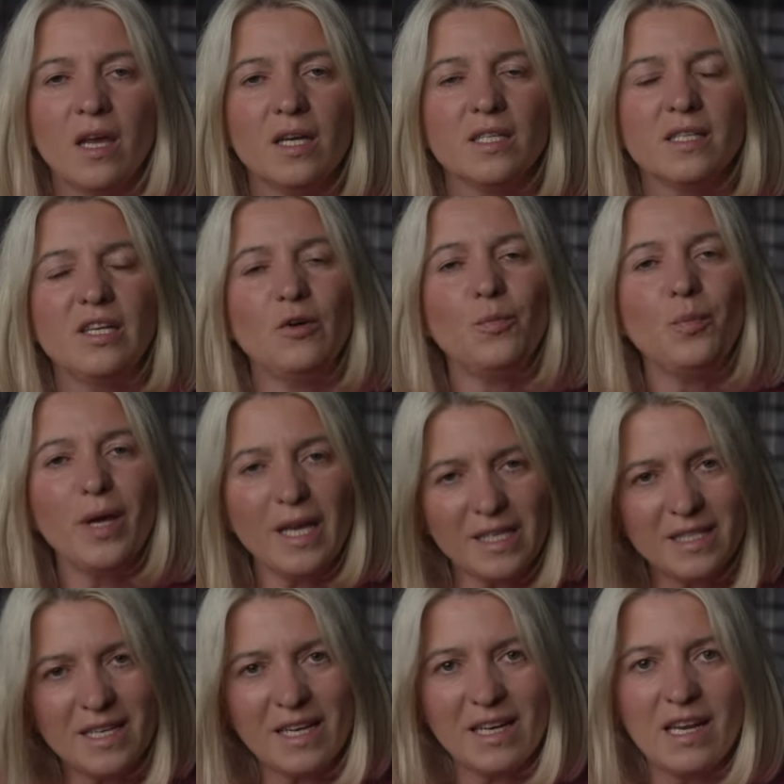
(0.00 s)
So
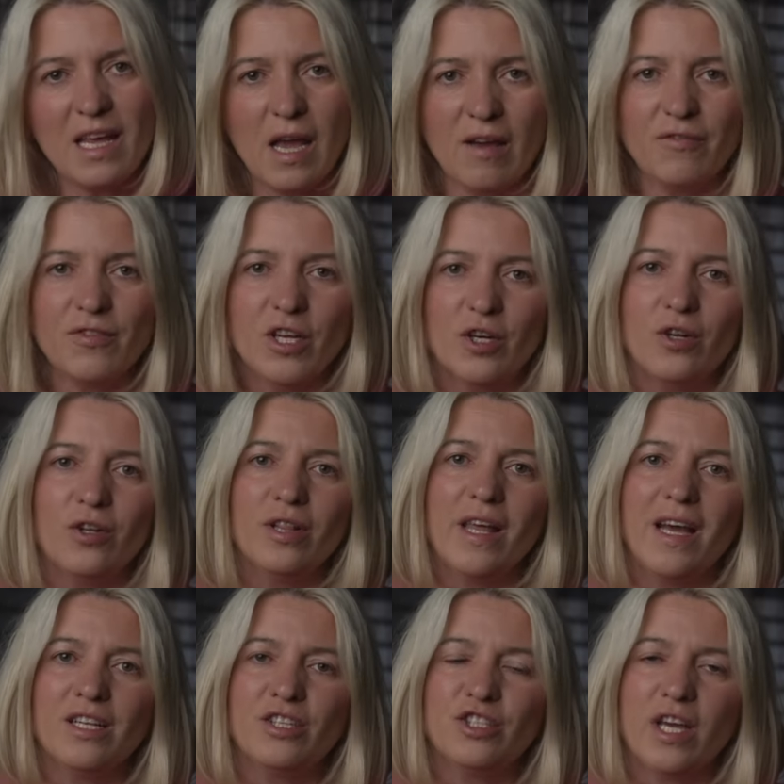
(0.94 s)
basically, after all
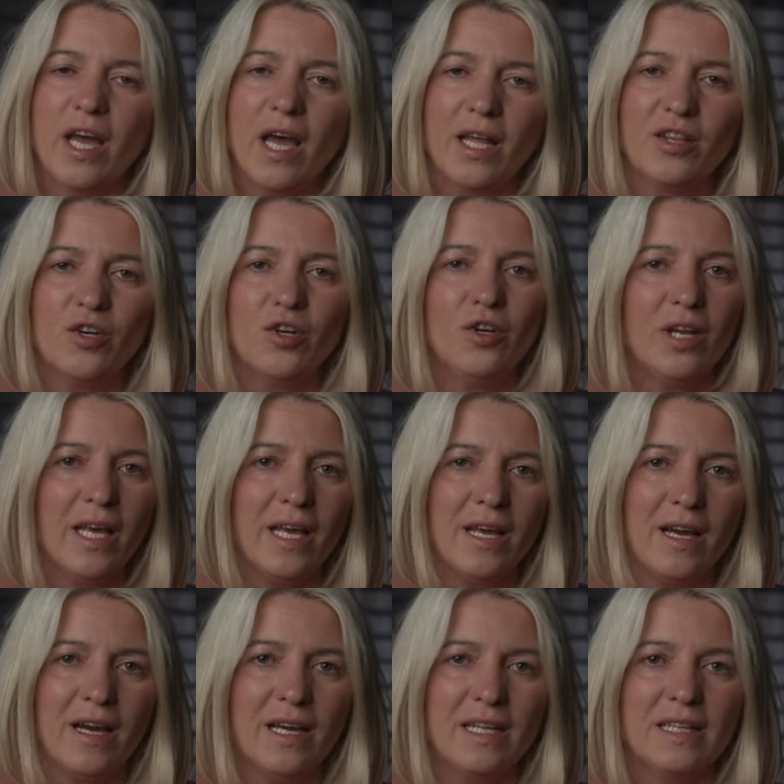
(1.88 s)
that chat, all I
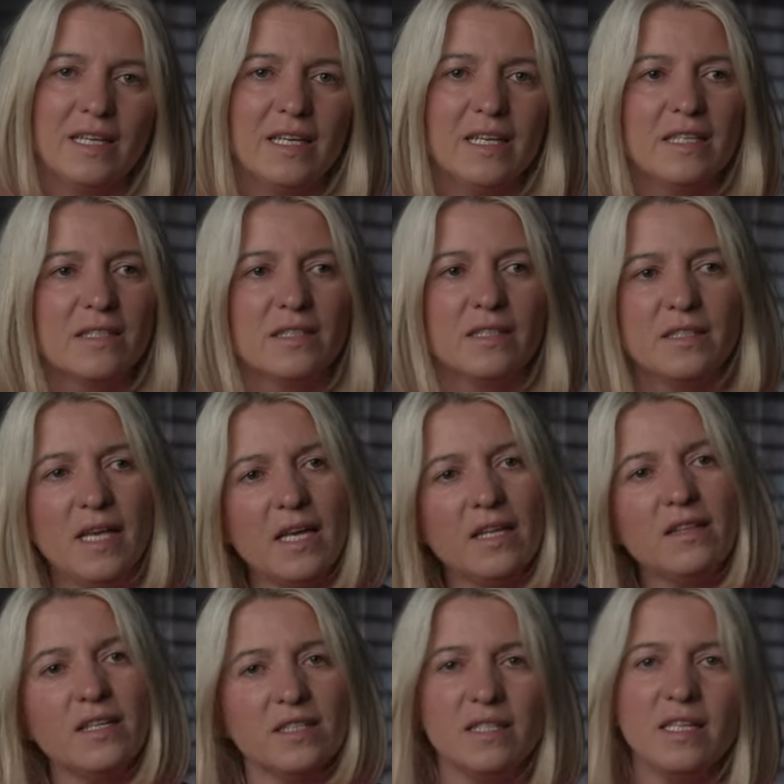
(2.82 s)
got is
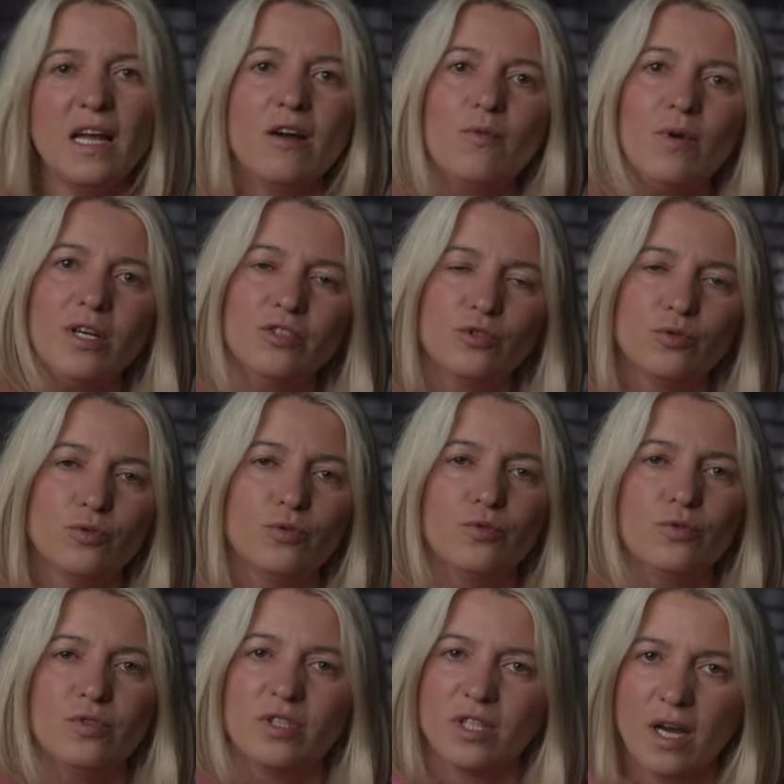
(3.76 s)
Zed does not want
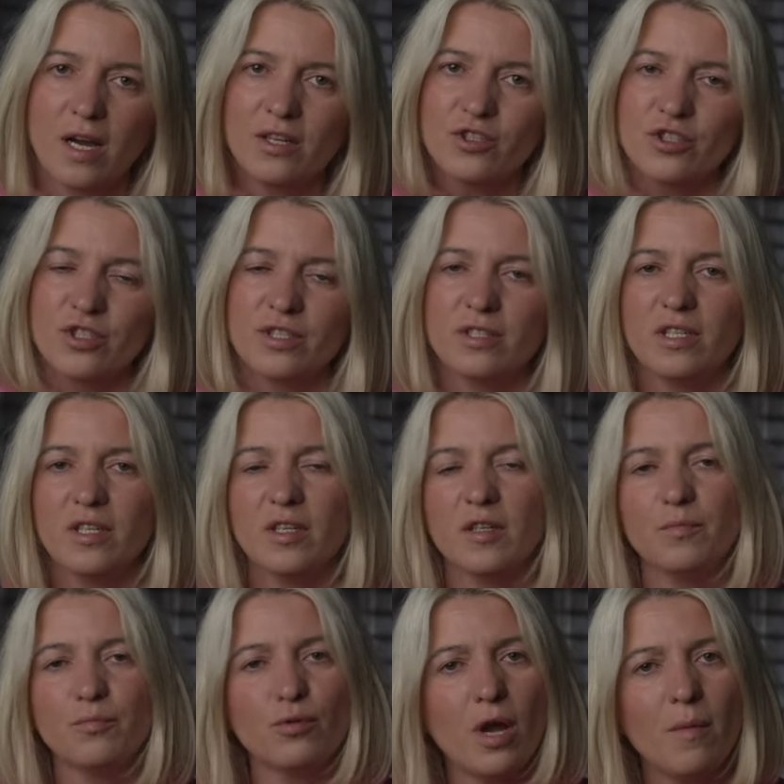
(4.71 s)
to touch the
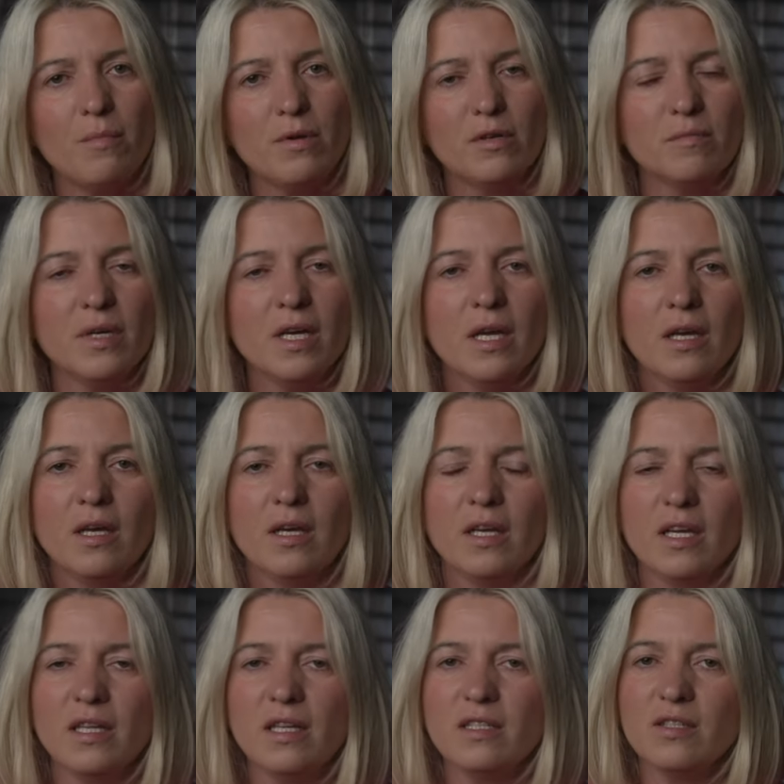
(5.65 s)
problem.
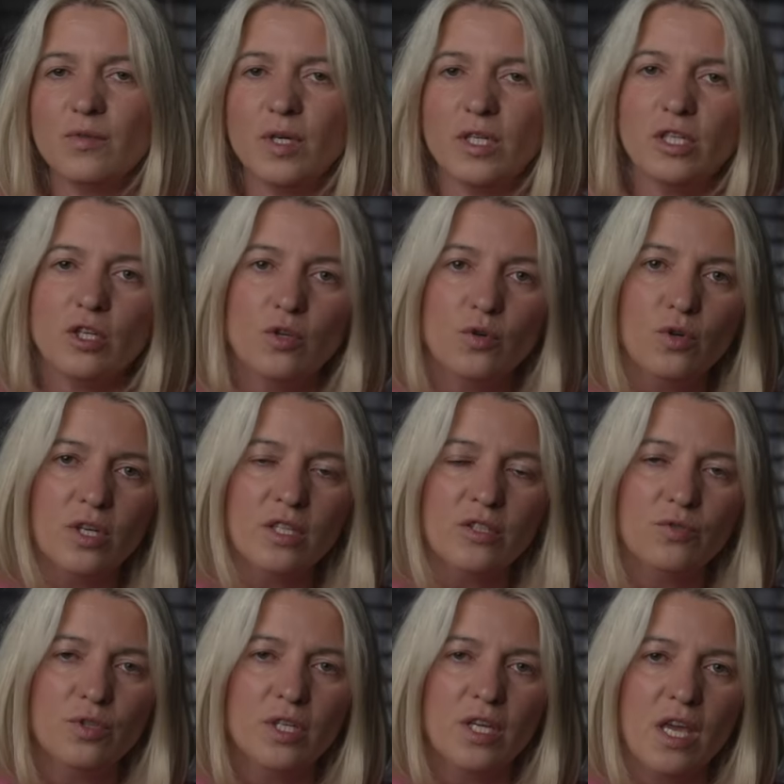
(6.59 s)
He doesn't want to look
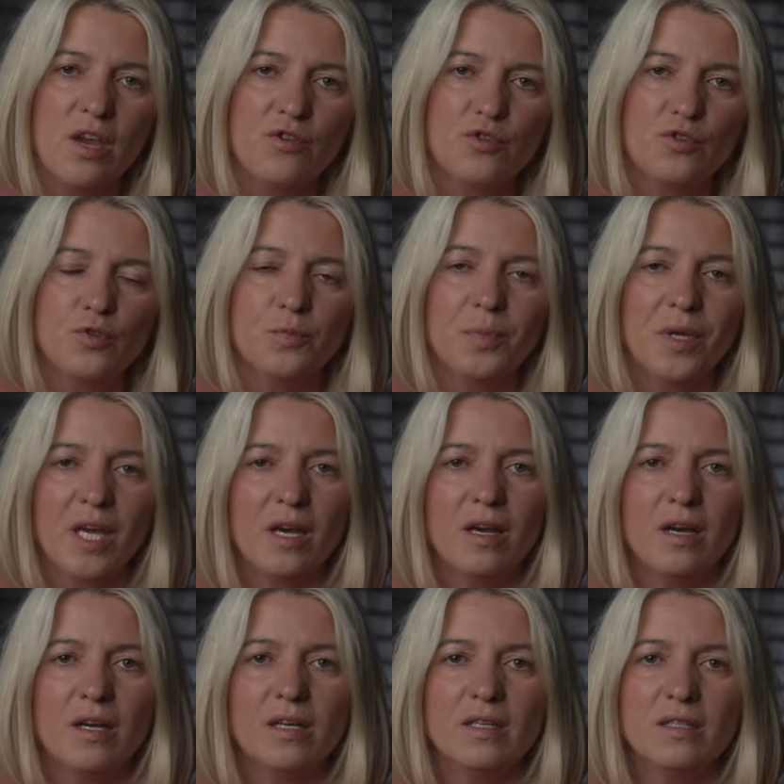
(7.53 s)
into the issue
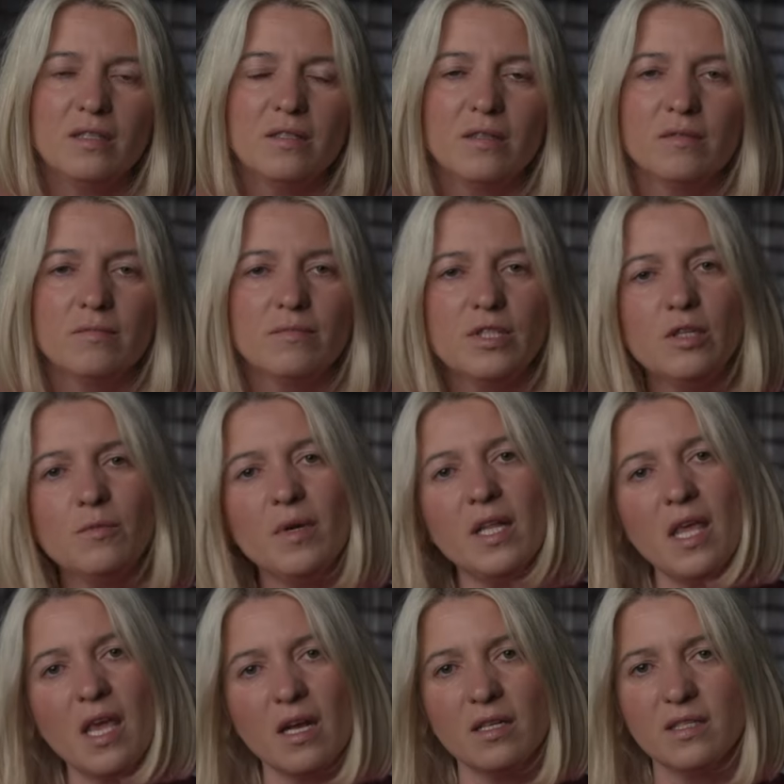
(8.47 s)
because
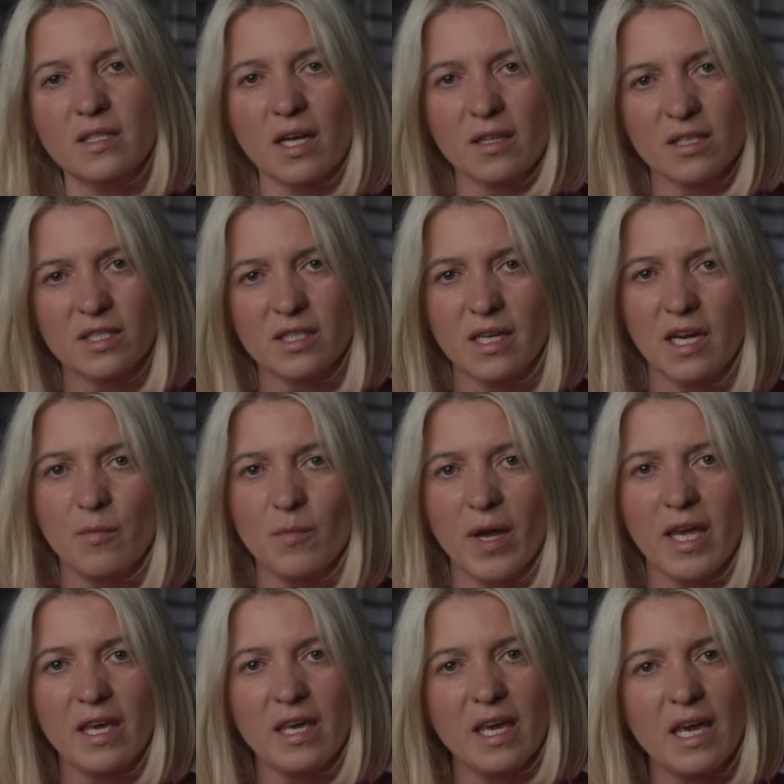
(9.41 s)
somebody else got assigned
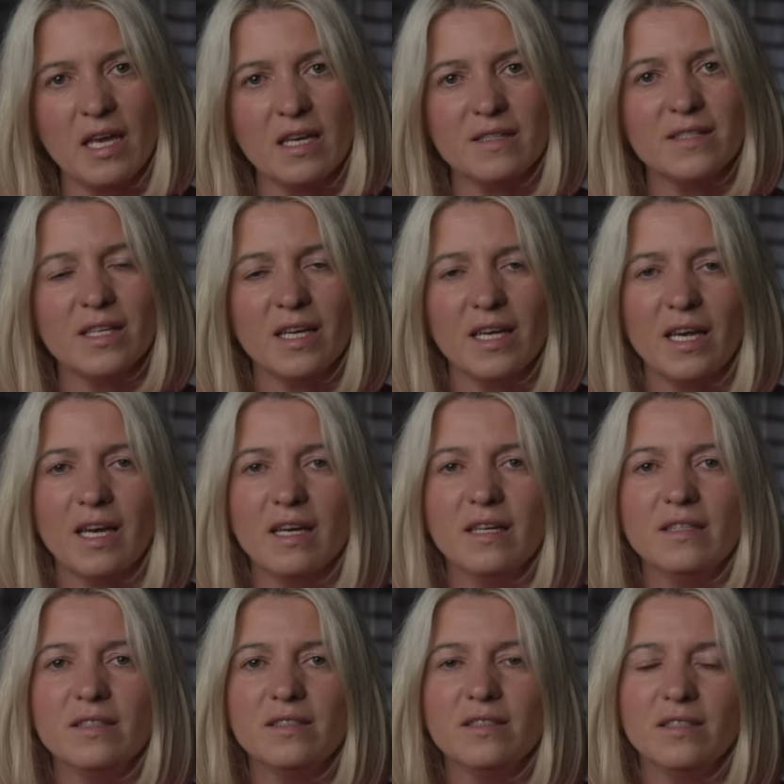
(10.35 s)
my case
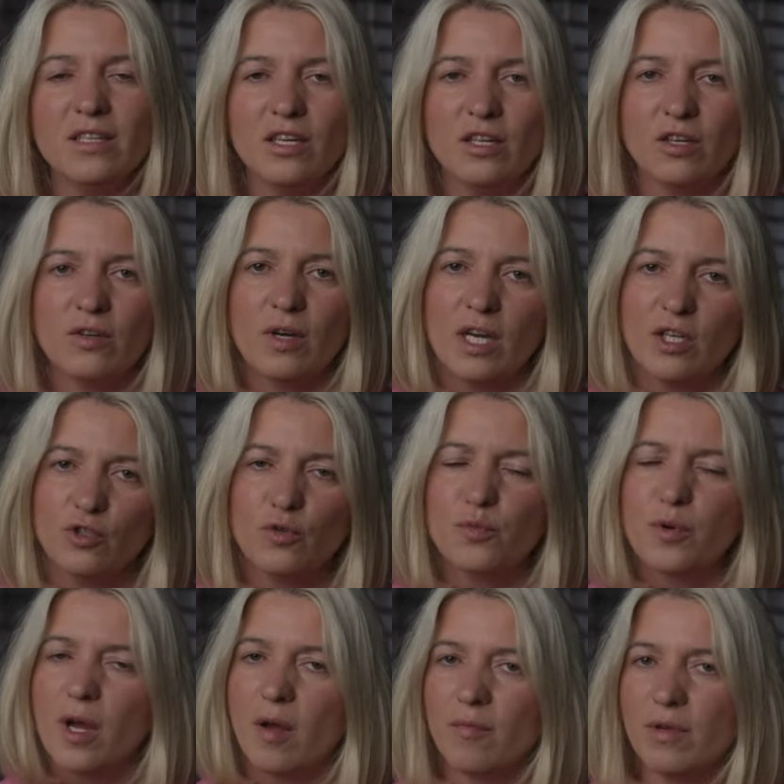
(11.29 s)
and, you know, I should
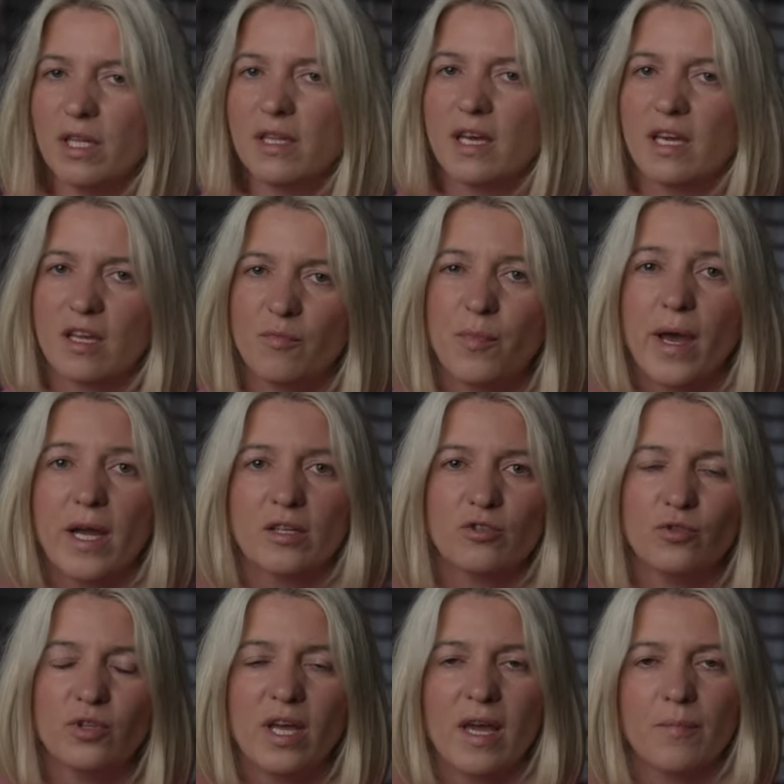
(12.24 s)
probably take it back
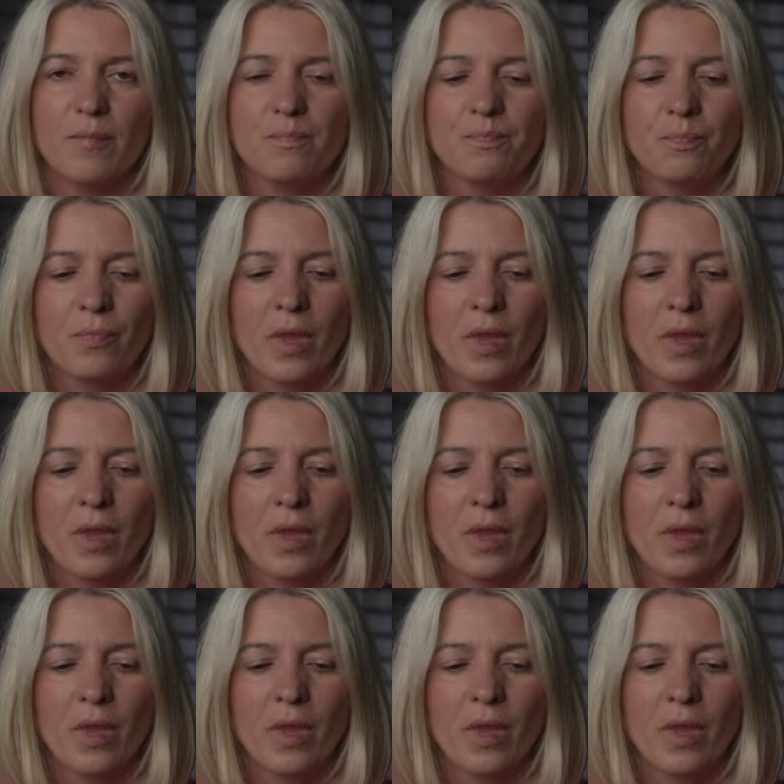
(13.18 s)
to them.